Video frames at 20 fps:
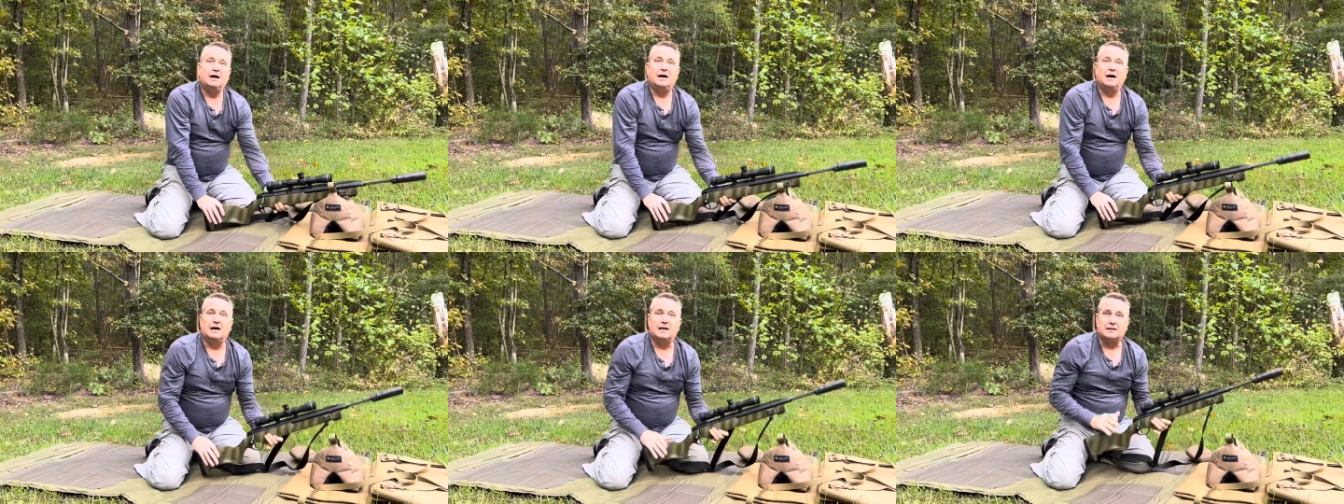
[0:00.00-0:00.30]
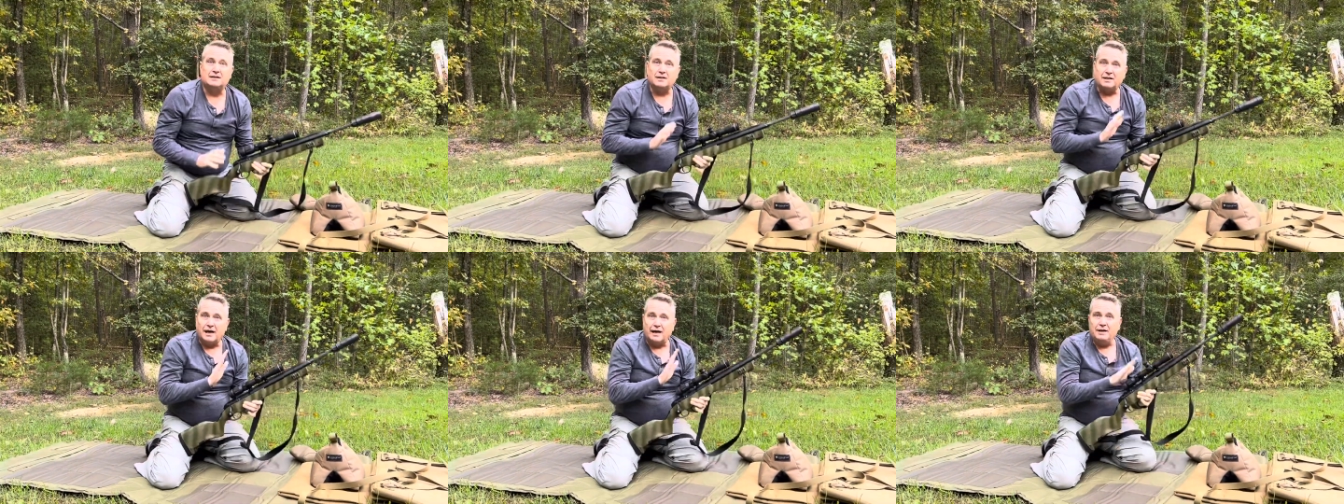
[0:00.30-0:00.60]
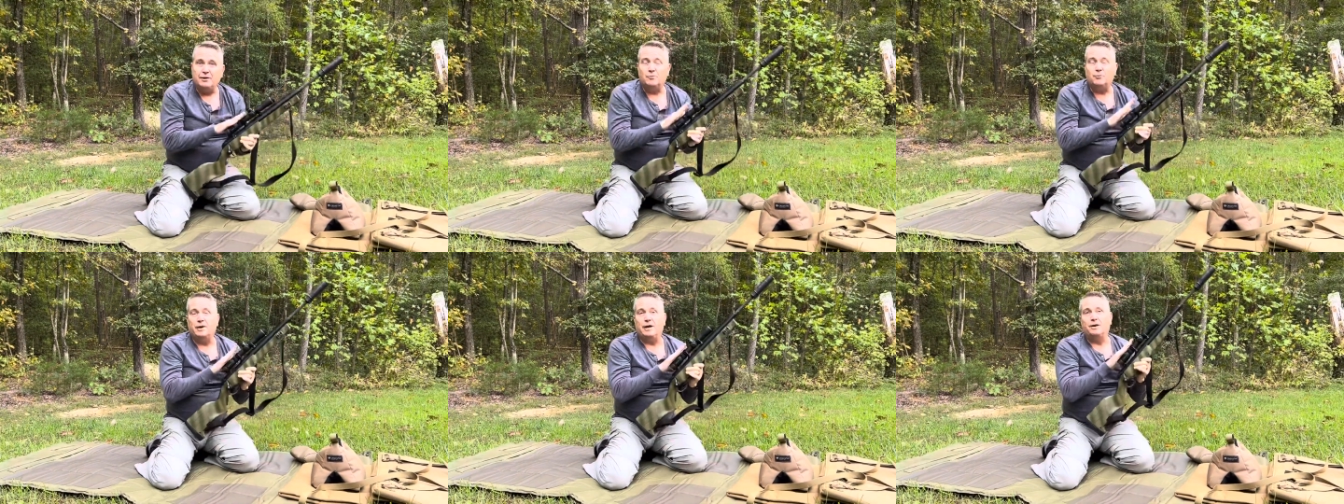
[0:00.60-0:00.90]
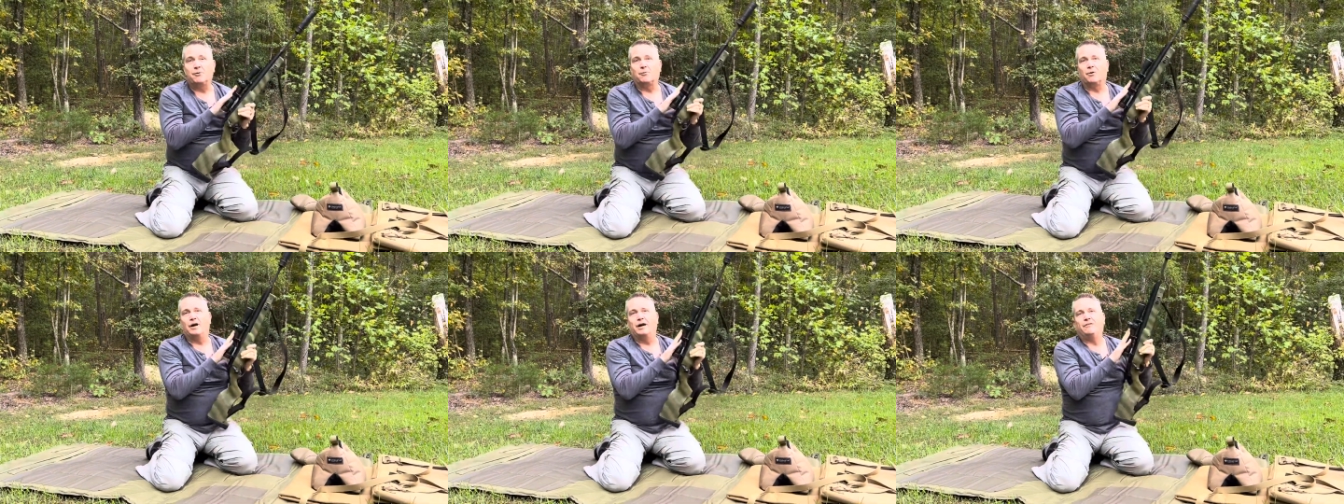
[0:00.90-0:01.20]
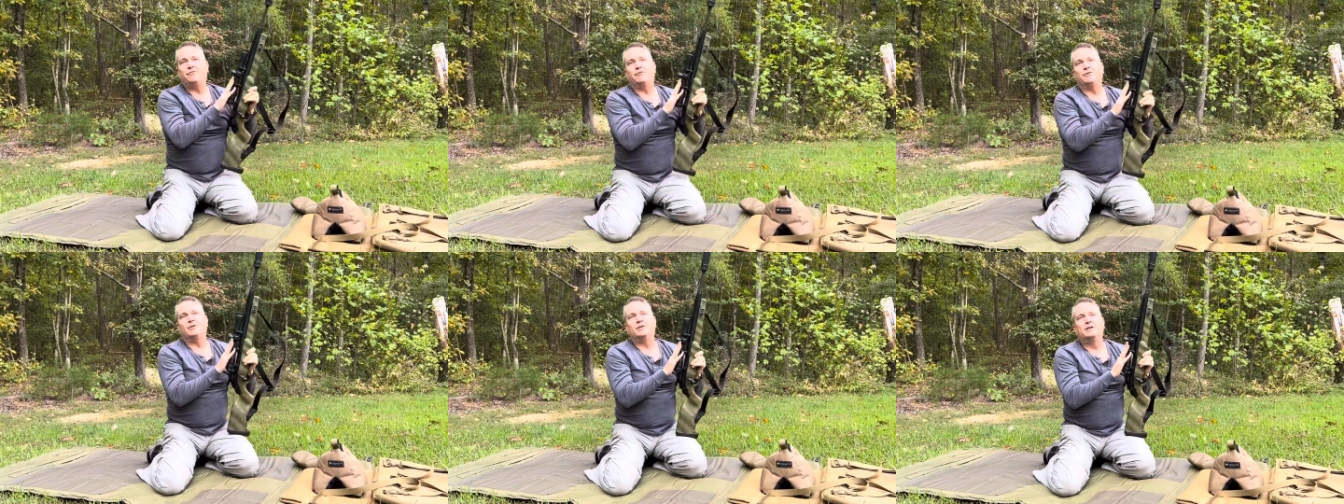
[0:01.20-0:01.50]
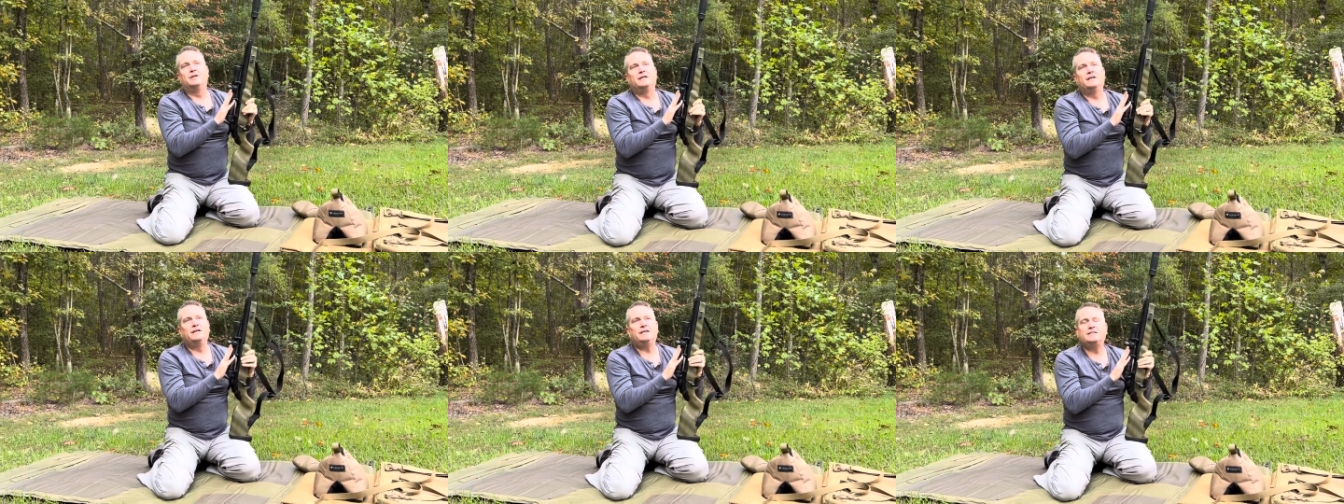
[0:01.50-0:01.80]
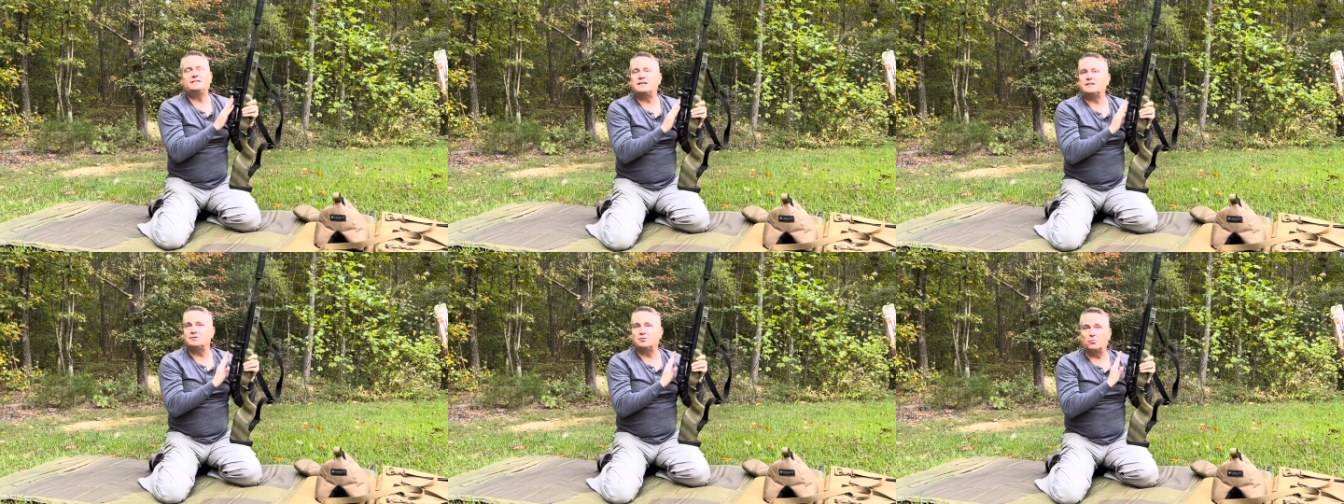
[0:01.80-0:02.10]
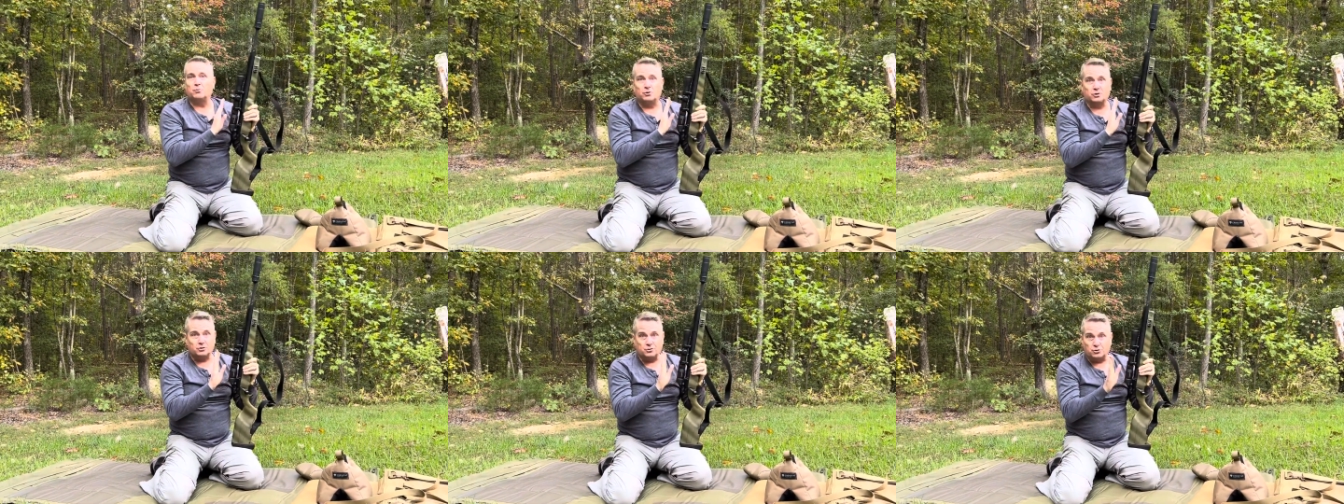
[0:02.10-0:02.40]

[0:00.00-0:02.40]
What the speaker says: a lightweight rifle. He says it works